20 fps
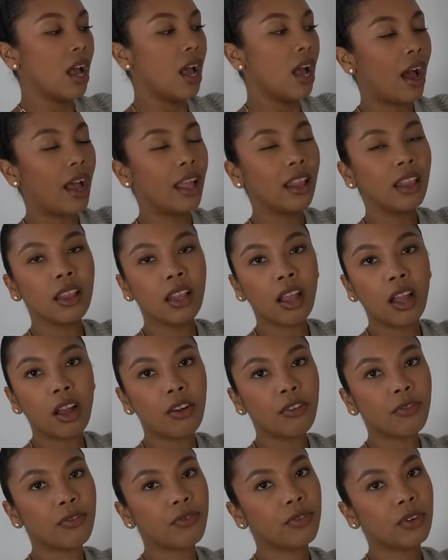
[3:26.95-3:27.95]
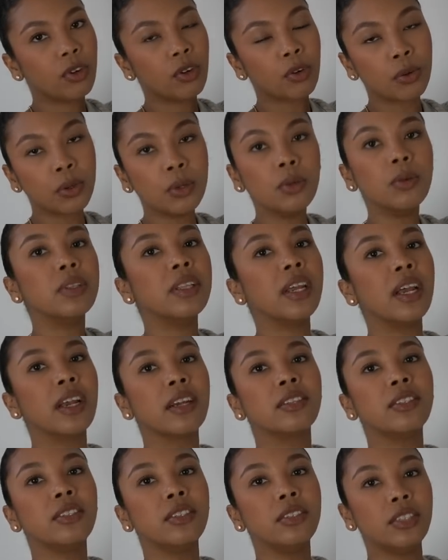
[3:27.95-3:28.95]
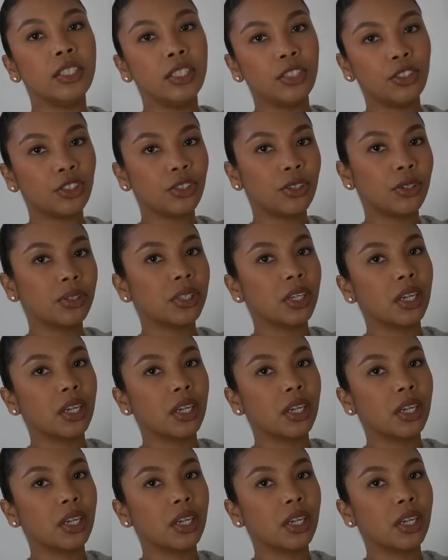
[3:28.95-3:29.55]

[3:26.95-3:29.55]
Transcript: I love crew neck t-shirts.